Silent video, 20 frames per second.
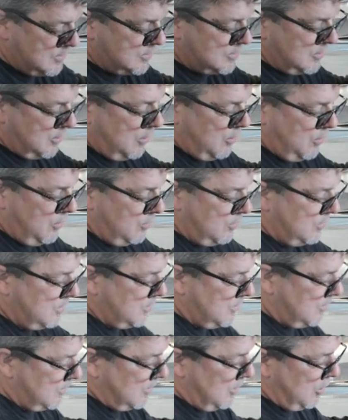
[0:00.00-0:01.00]
So
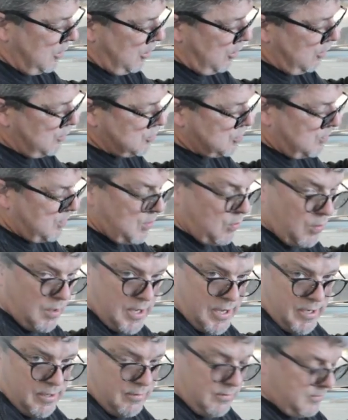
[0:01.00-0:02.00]
the nose will be
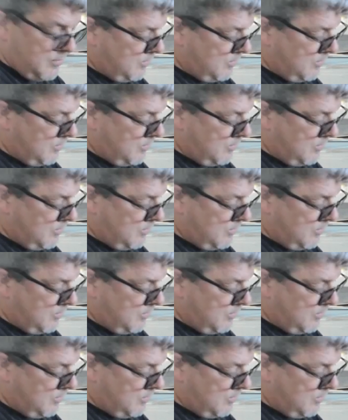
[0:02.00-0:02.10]
white